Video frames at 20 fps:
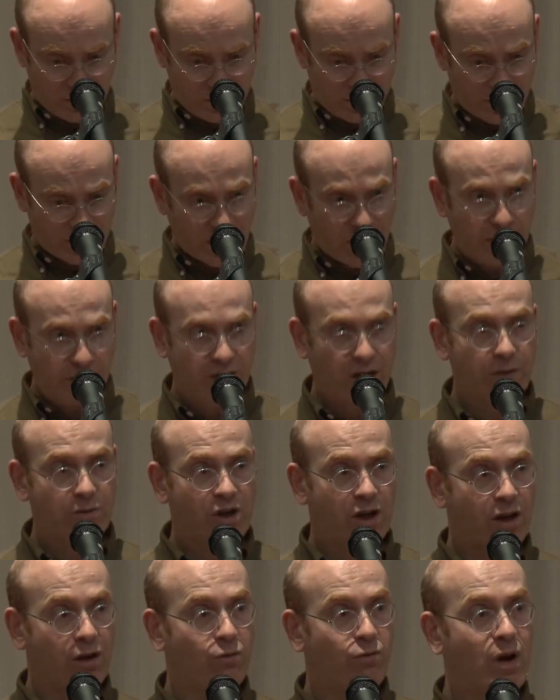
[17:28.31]
Scala type
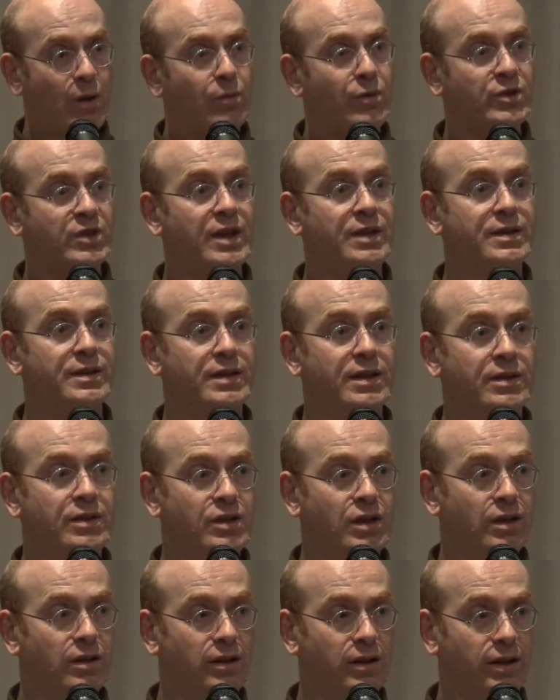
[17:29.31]
checker represents
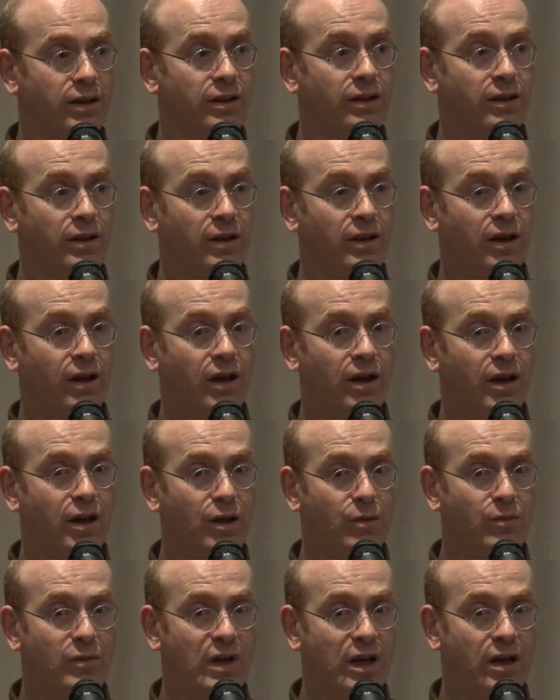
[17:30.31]
internally
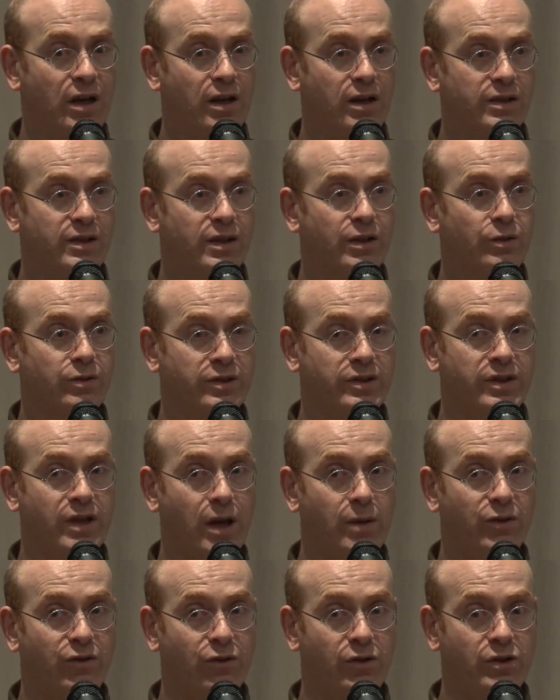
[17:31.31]
um, uh, singleton
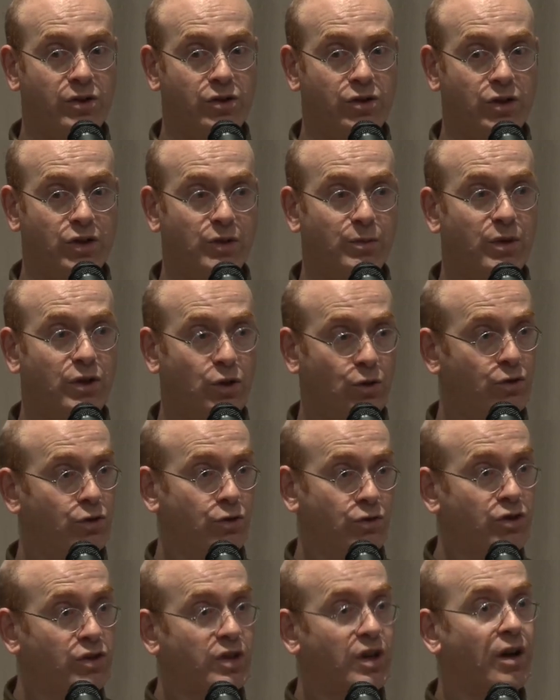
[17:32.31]
types for integers, but you,
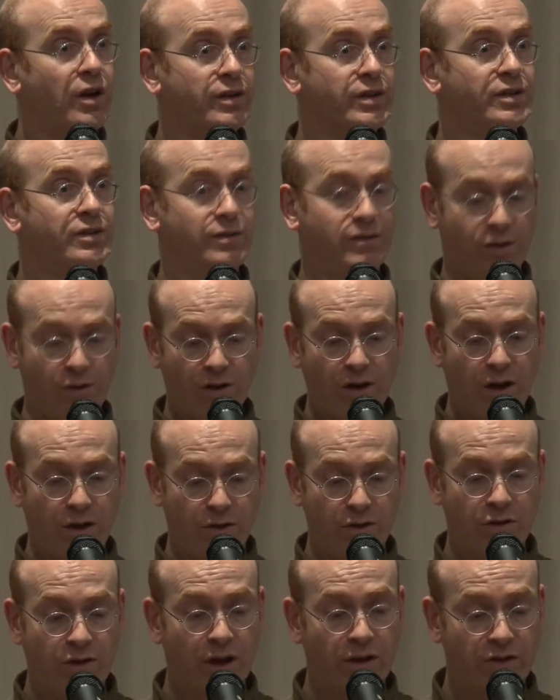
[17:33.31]
you just can't, you,
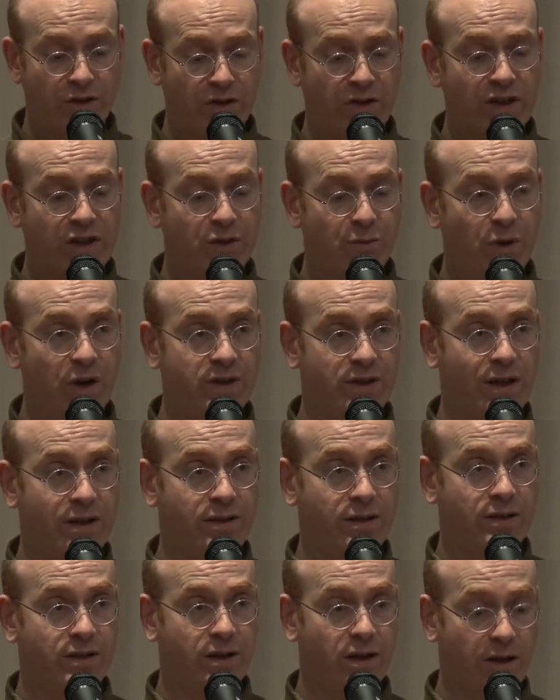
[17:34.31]
can't, you can't just express
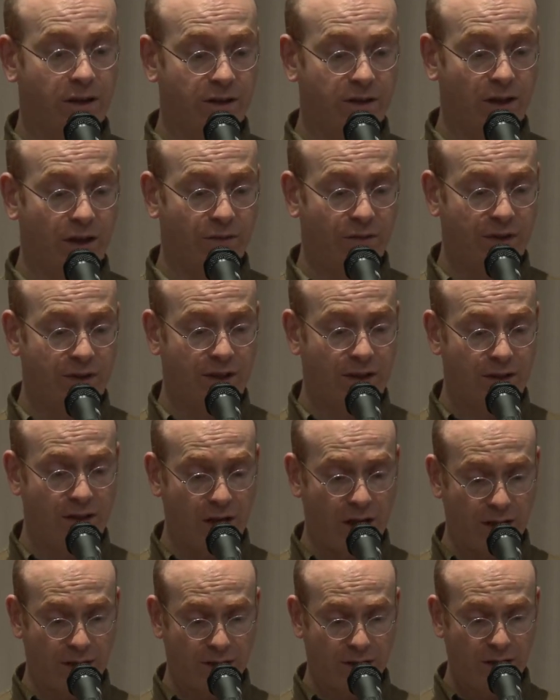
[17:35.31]
that in Scala surface
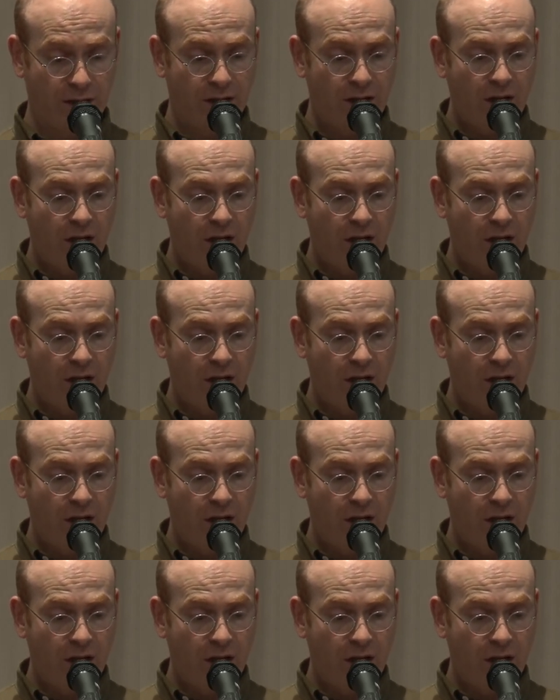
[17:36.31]
syntax.